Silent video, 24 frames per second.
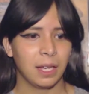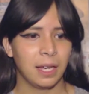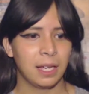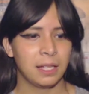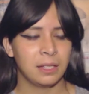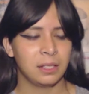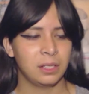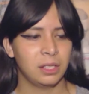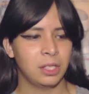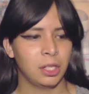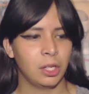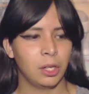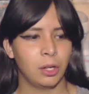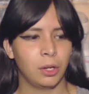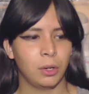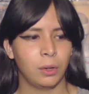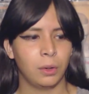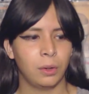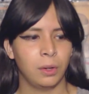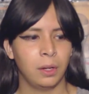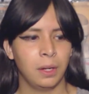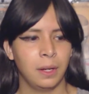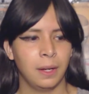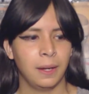And
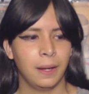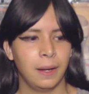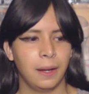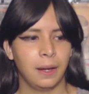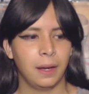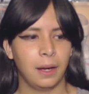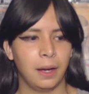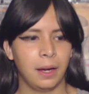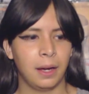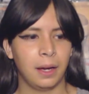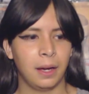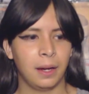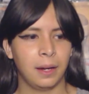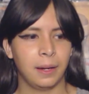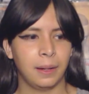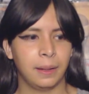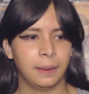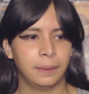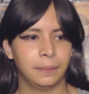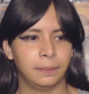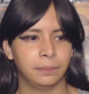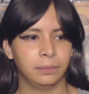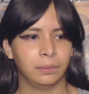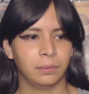so
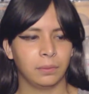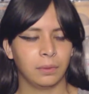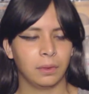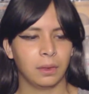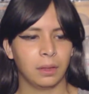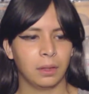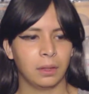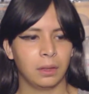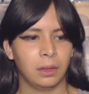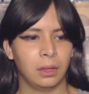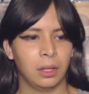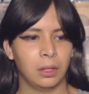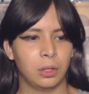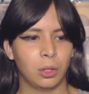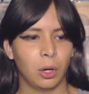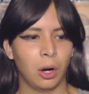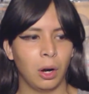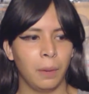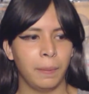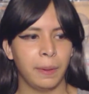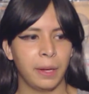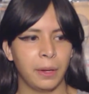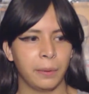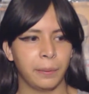the
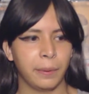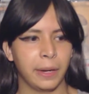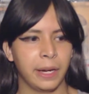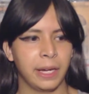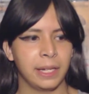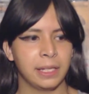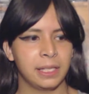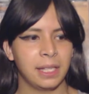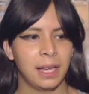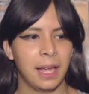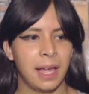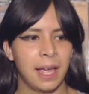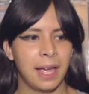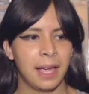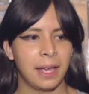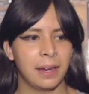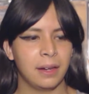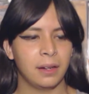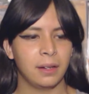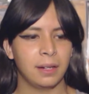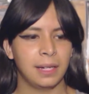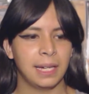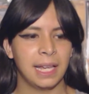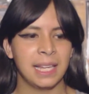doorbell rings,
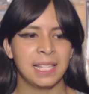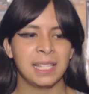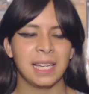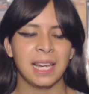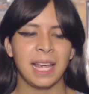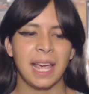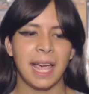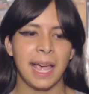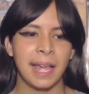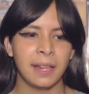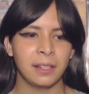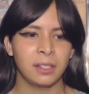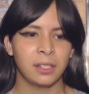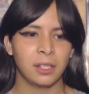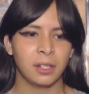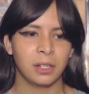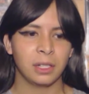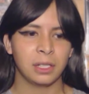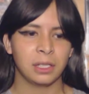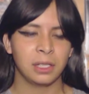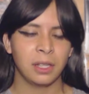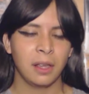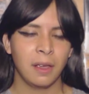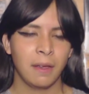and Leslie
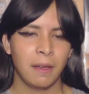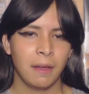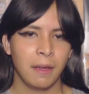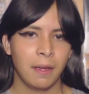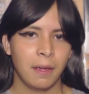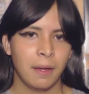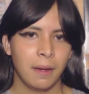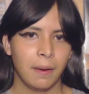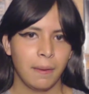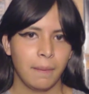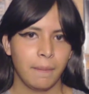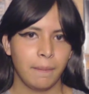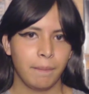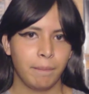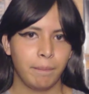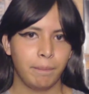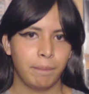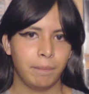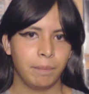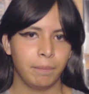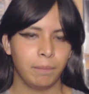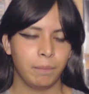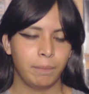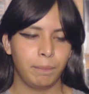answers,
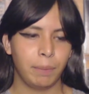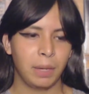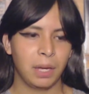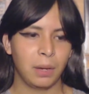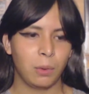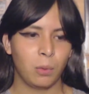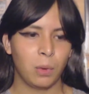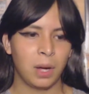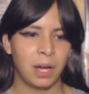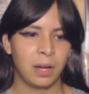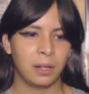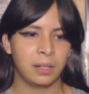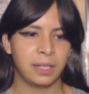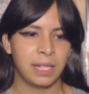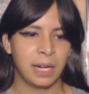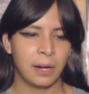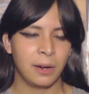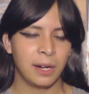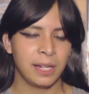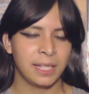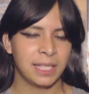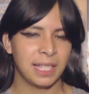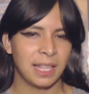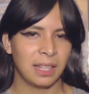but while
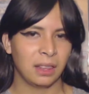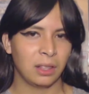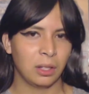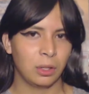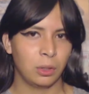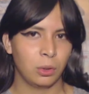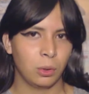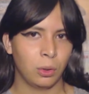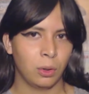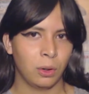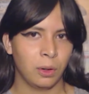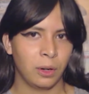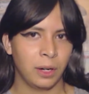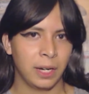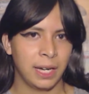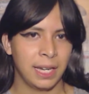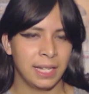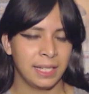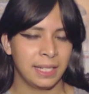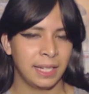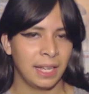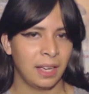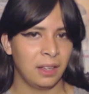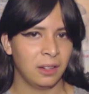Derek's at the door,
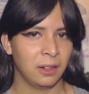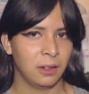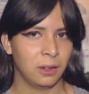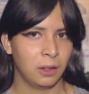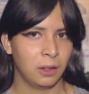he's not